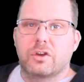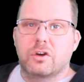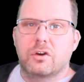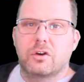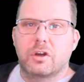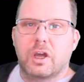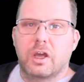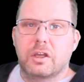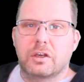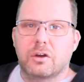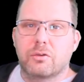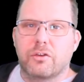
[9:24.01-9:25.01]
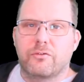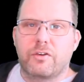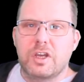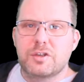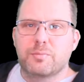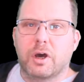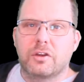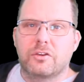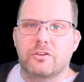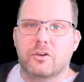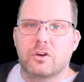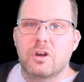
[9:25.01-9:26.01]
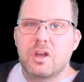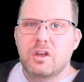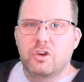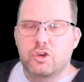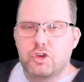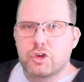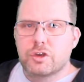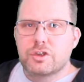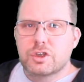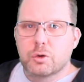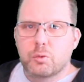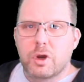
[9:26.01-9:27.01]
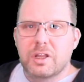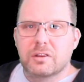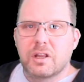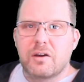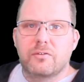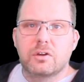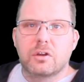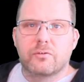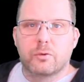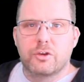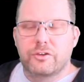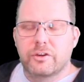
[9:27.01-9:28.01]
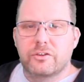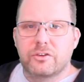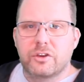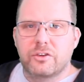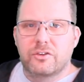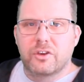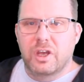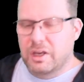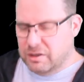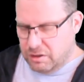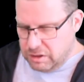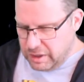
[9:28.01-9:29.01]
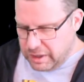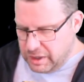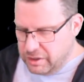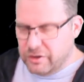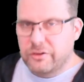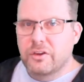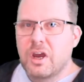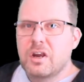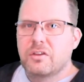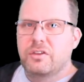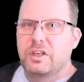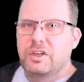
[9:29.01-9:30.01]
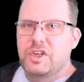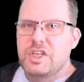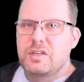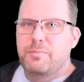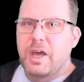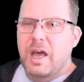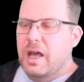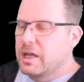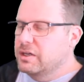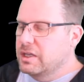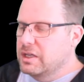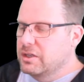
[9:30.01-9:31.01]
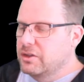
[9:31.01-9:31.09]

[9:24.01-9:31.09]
They're, the face buttons are just the right level of resistance and clickiness. The D-pad